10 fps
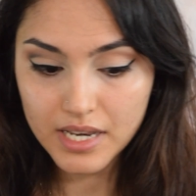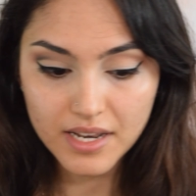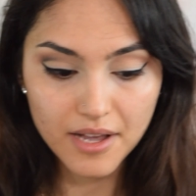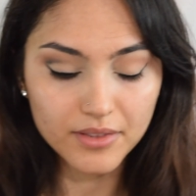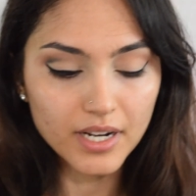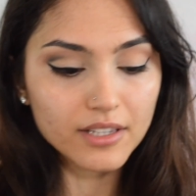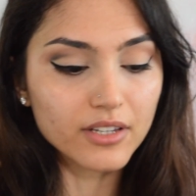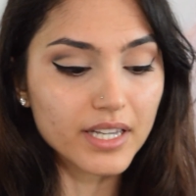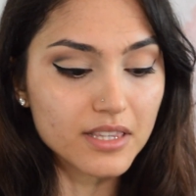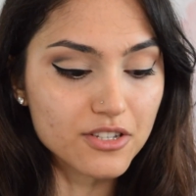Now that I
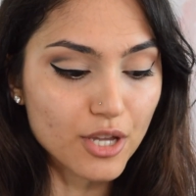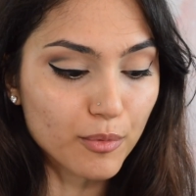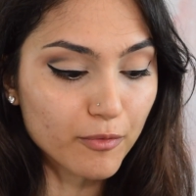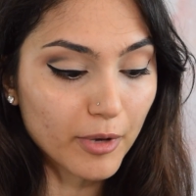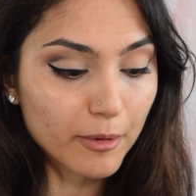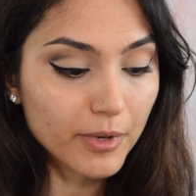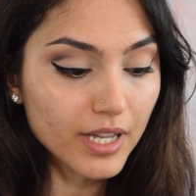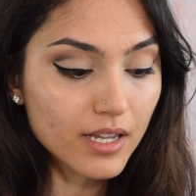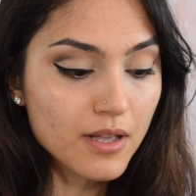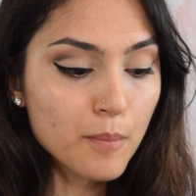look at the shape of my
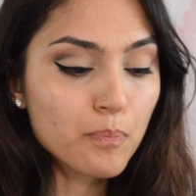wing,